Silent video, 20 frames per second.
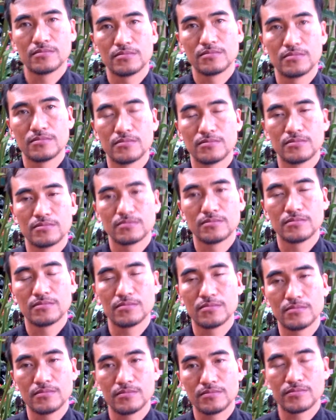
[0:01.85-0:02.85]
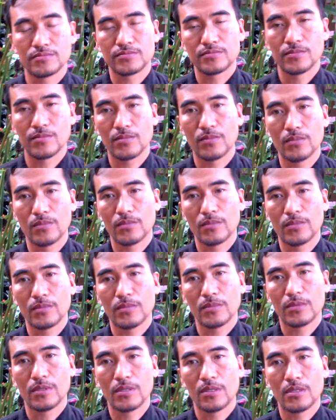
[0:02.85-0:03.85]
Uh, okay, we're at the
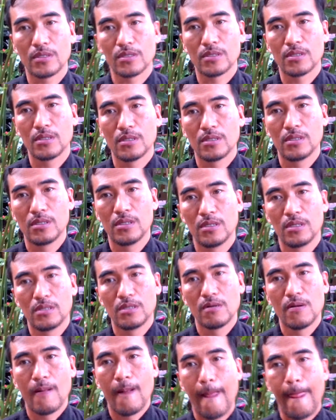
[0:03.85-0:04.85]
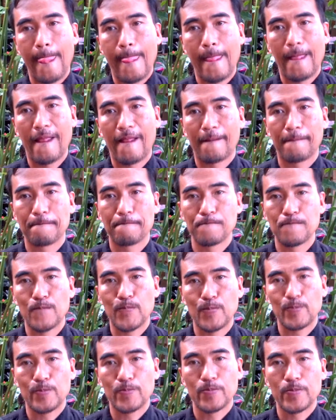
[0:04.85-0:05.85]
AFECT uh, offices
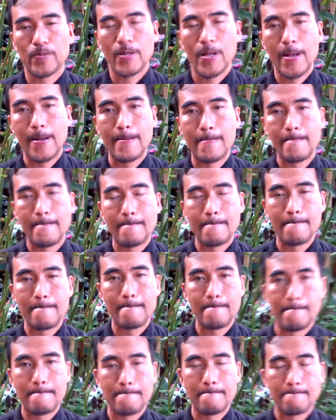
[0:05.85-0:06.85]
in uh, Chiang Rai,